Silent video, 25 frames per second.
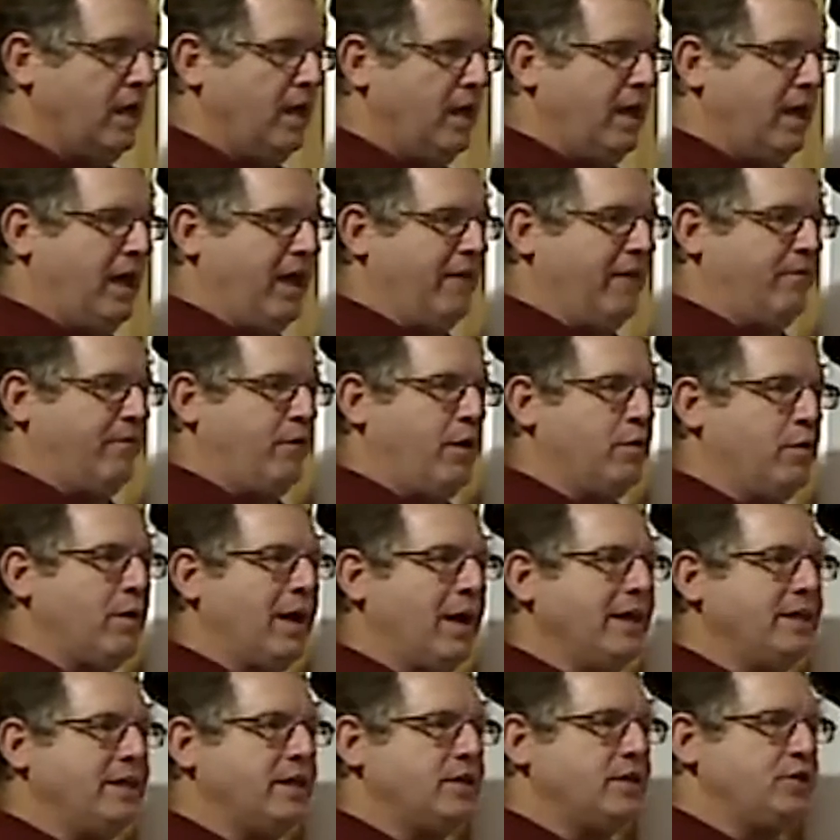If we
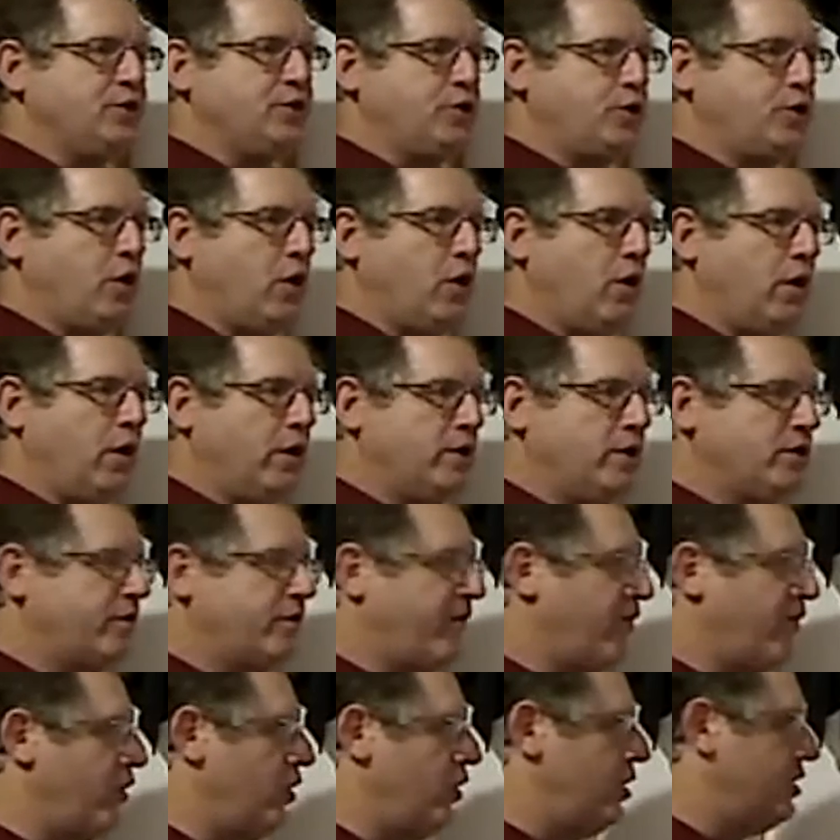write the charge
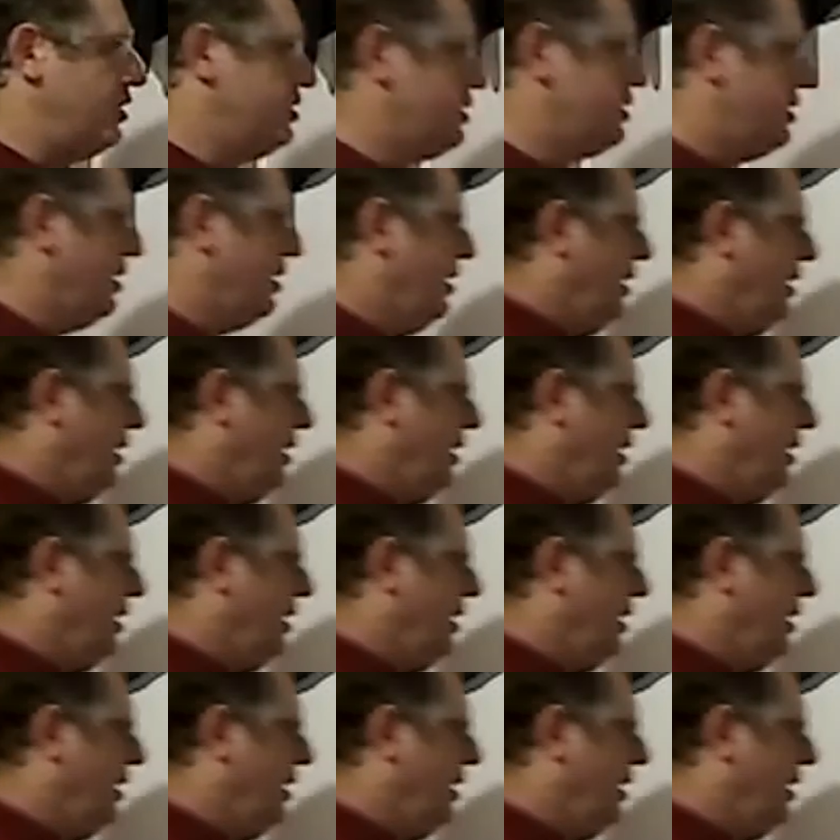first,